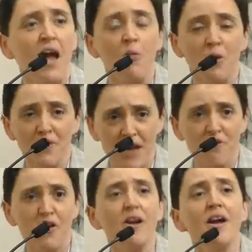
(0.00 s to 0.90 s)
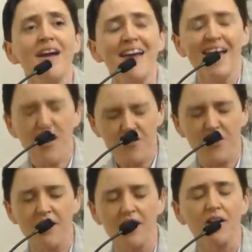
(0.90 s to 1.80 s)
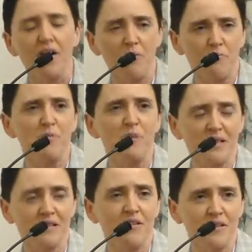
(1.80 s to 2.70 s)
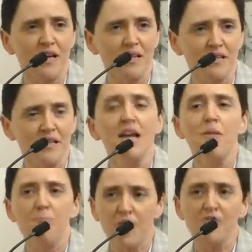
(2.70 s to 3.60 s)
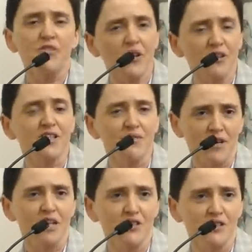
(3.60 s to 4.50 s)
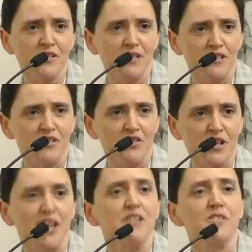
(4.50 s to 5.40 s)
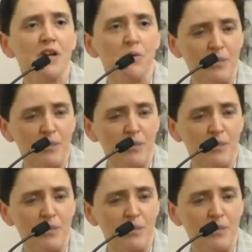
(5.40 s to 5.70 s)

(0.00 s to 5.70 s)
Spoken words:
I will never, ever compromise on that. Bloodthirsty religions need to change.